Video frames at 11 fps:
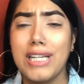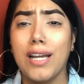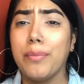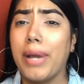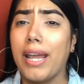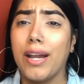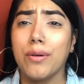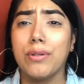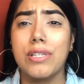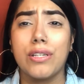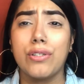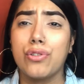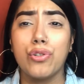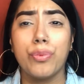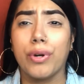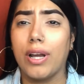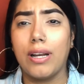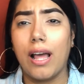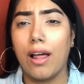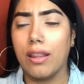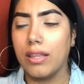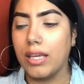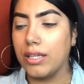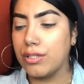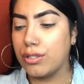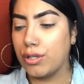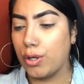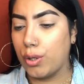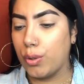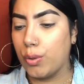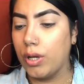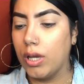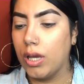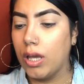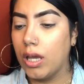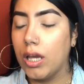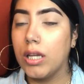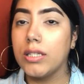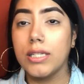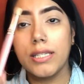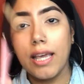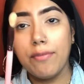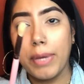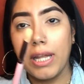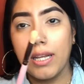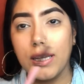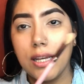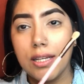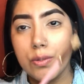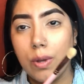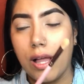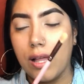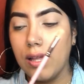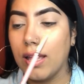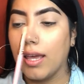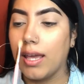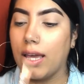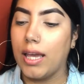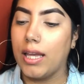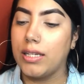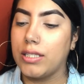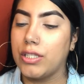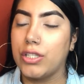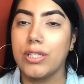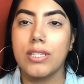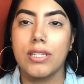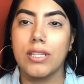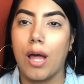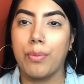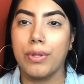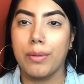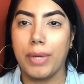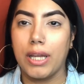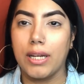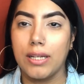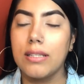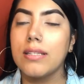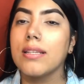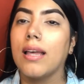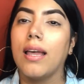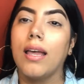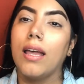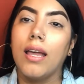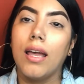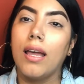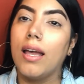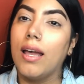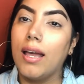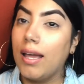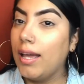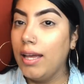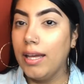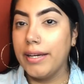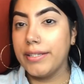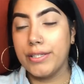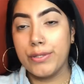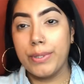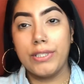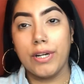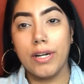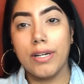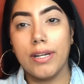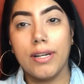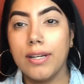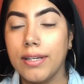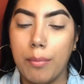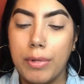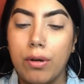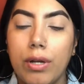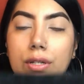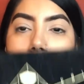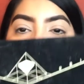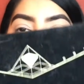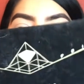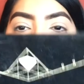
and my hair was like super unhealthy. So to save money as well and to just stop with the maintenance, I just went dark. I'm gonna go into